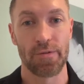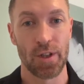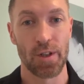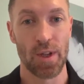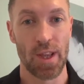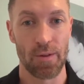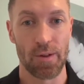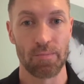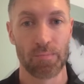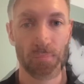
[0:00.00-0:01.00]
done it without
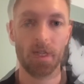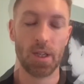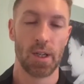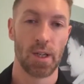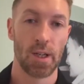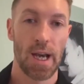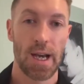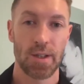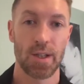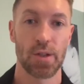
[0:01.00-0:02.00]
them.
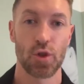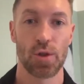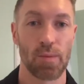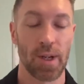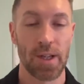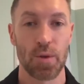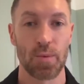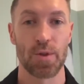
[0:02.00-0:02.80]
As our student placements